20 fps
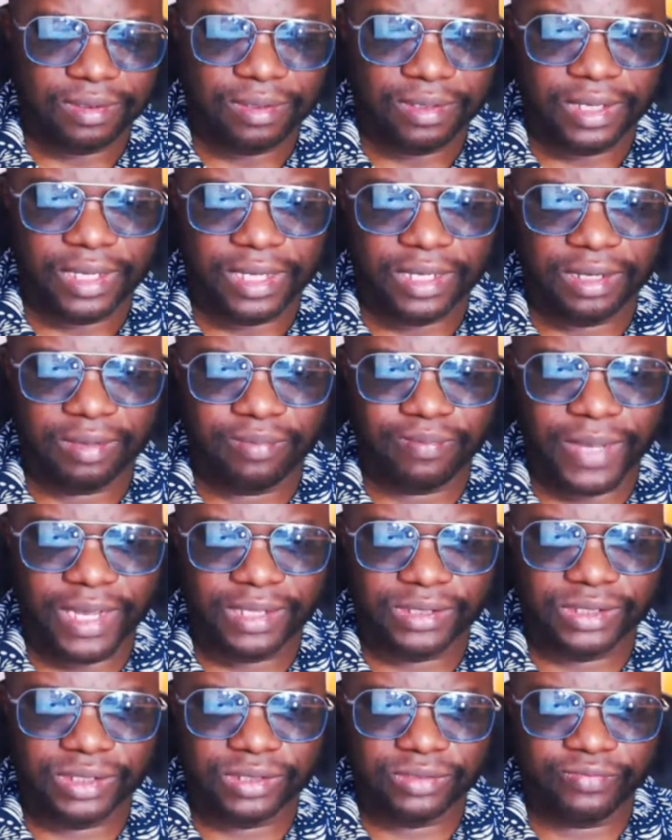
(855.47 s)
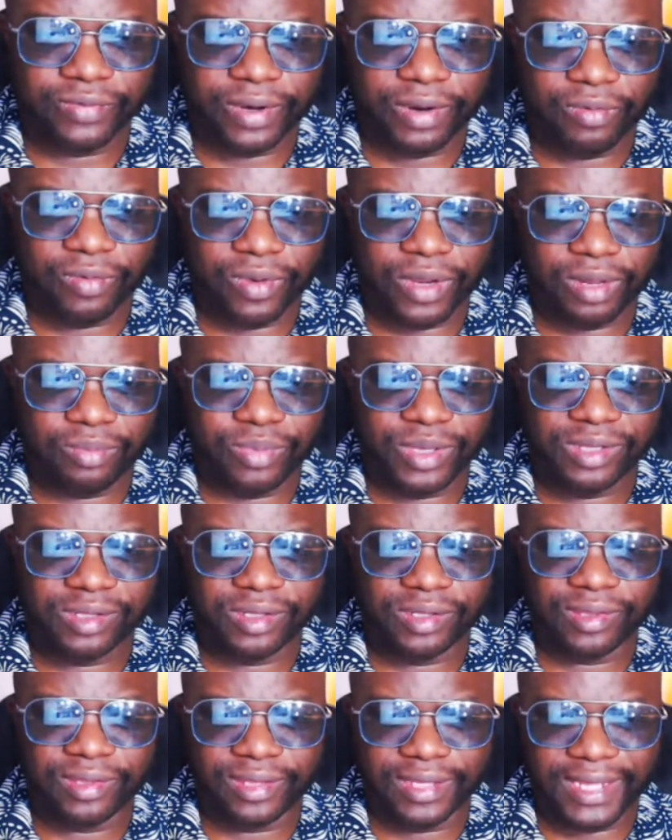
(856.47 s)
And it might just very well be the
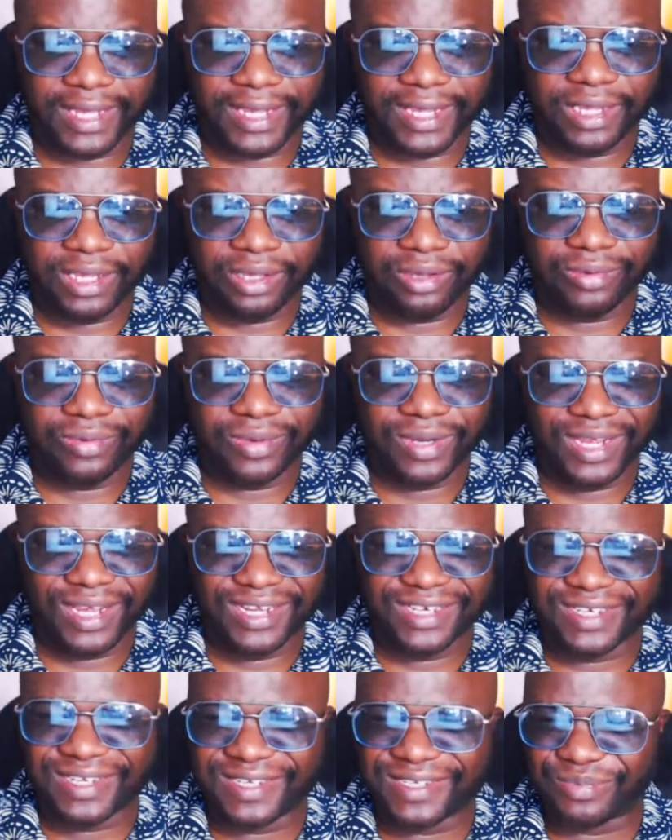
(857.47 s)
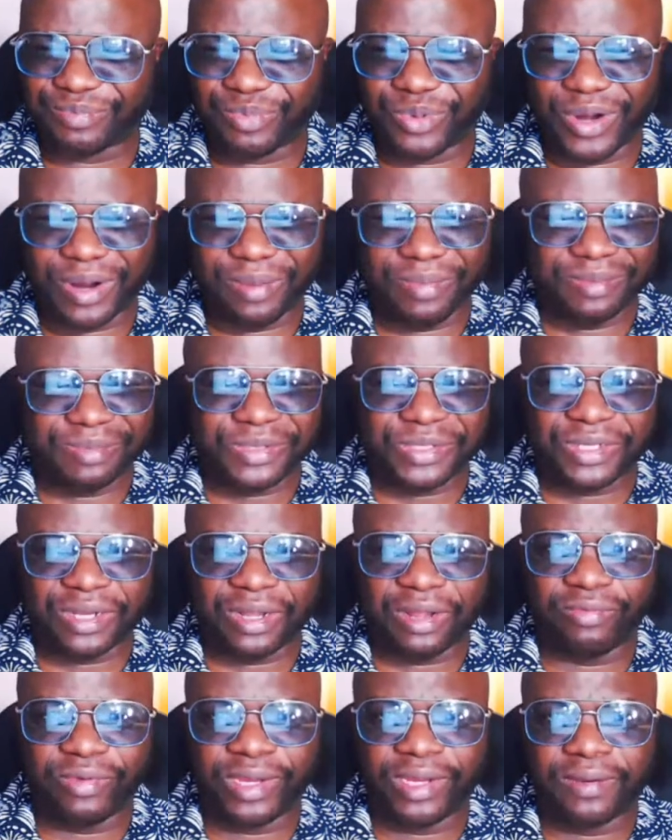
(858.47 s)
thing you need, because problem
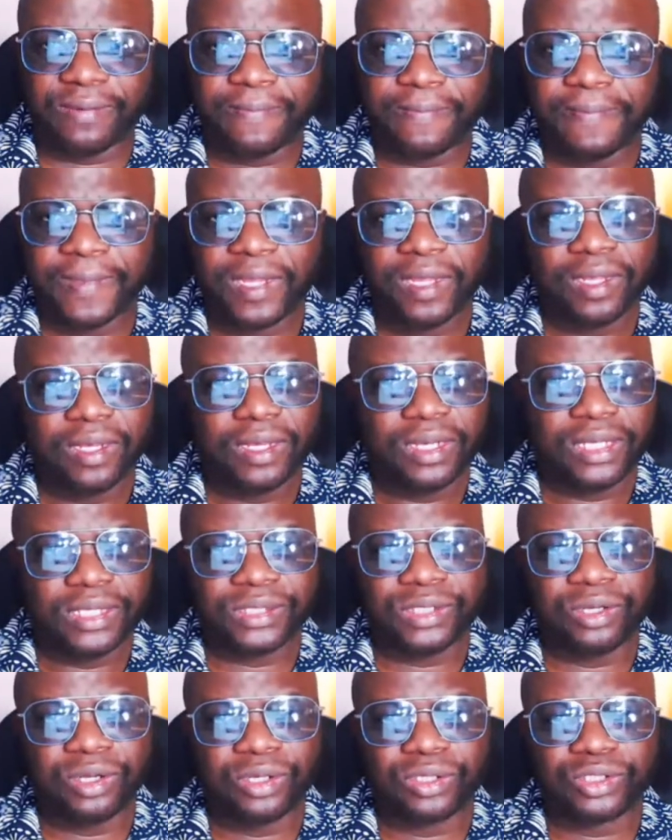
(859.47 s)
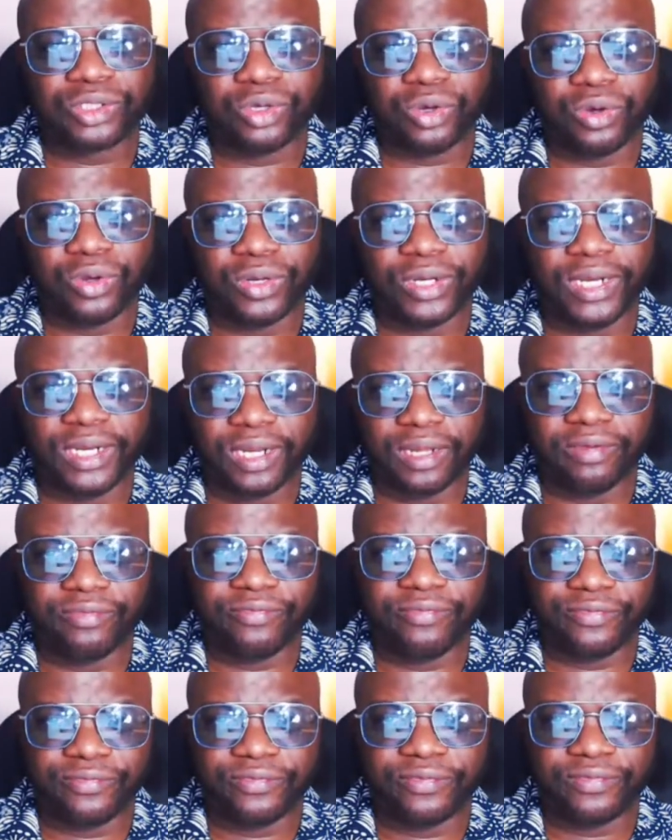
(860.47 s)
solving is not taught enough.
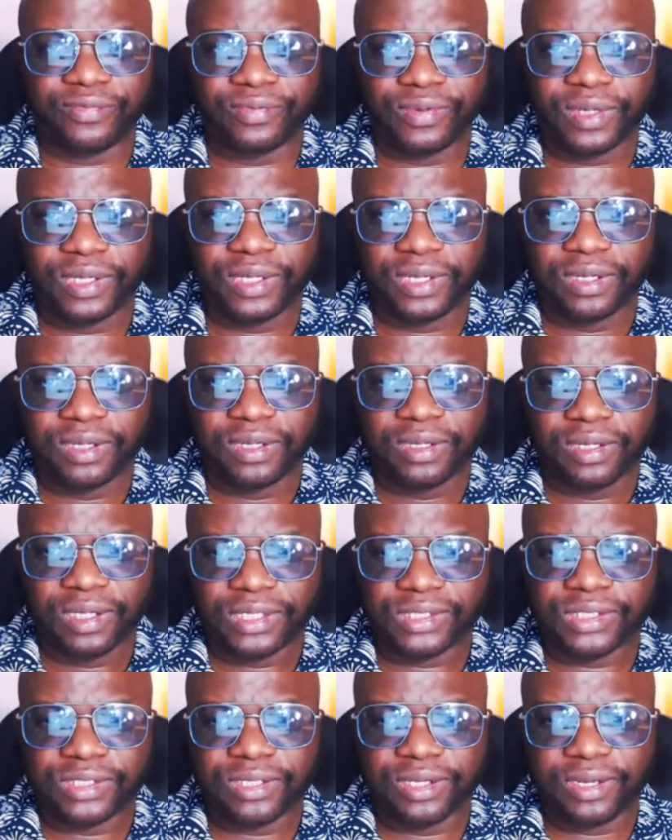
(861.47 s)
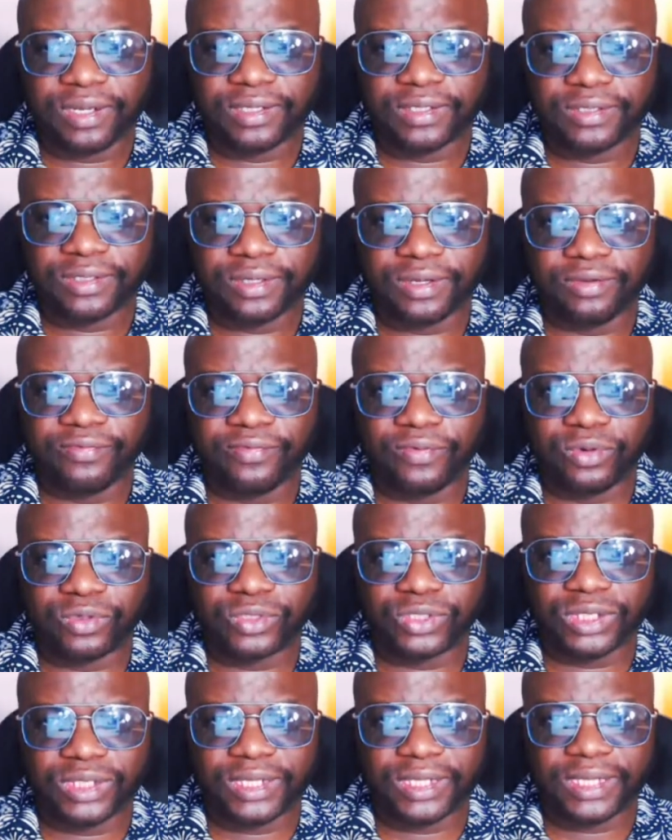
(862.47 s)
It's not,
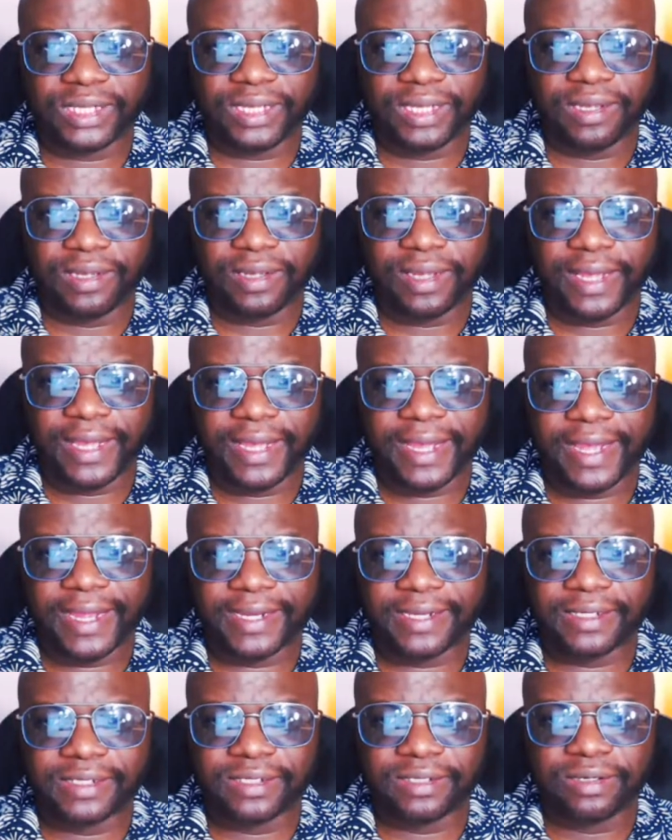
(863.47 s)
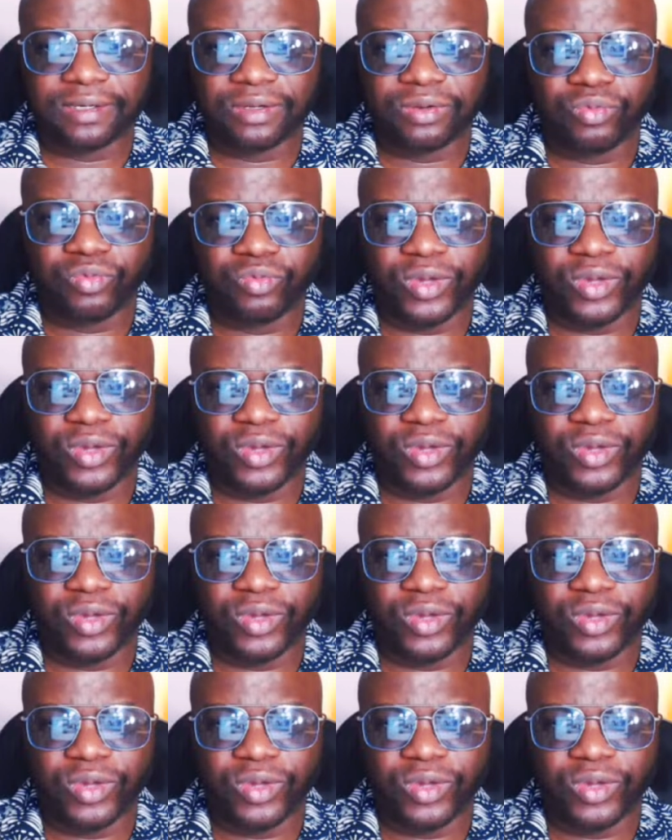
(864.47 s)
unfortunately. And we